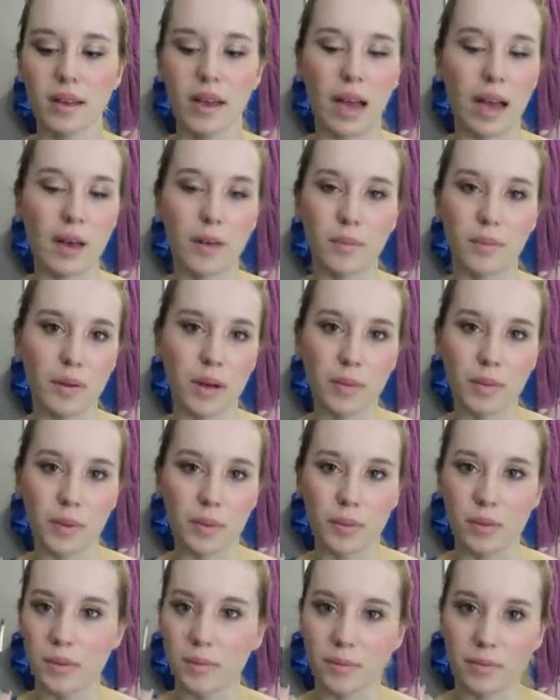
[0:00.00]
I probably
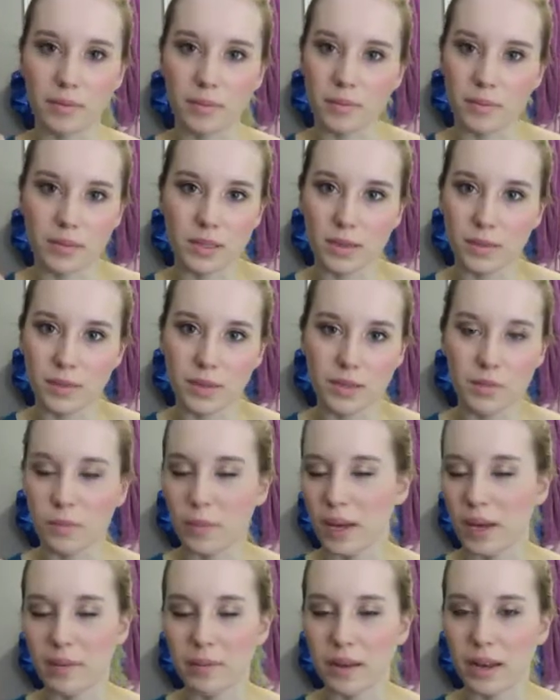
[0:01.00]
wouldn't
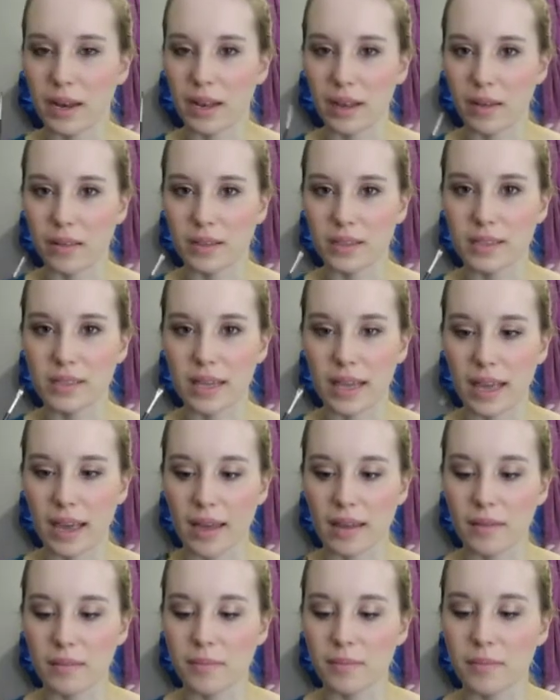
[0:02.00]
spend money on this
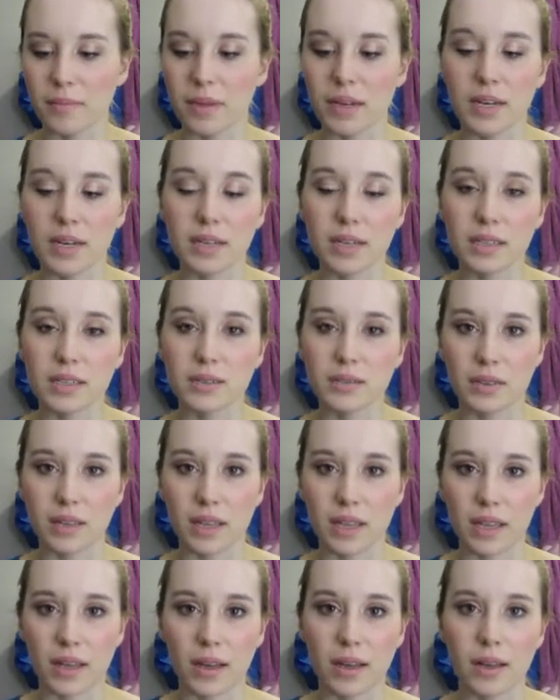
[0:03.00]
again, but it is
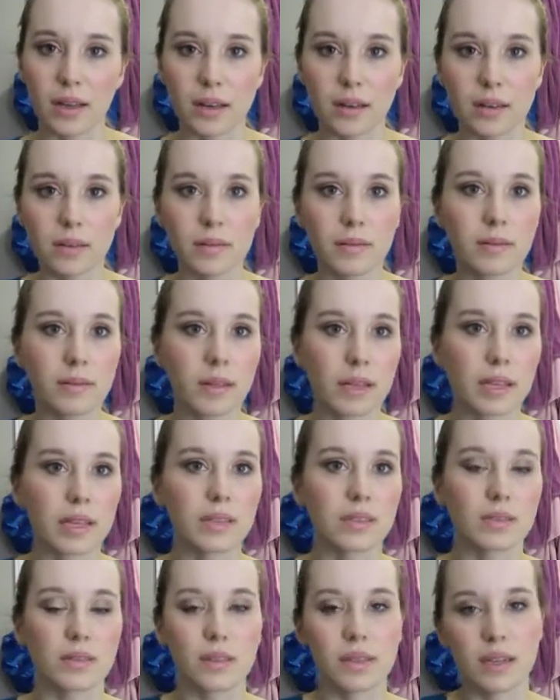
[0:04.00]
really good. Like,
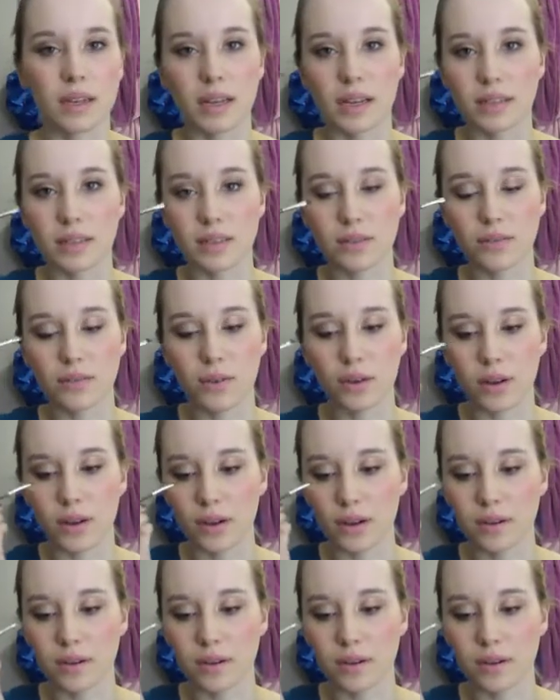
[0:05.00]
it's really nice for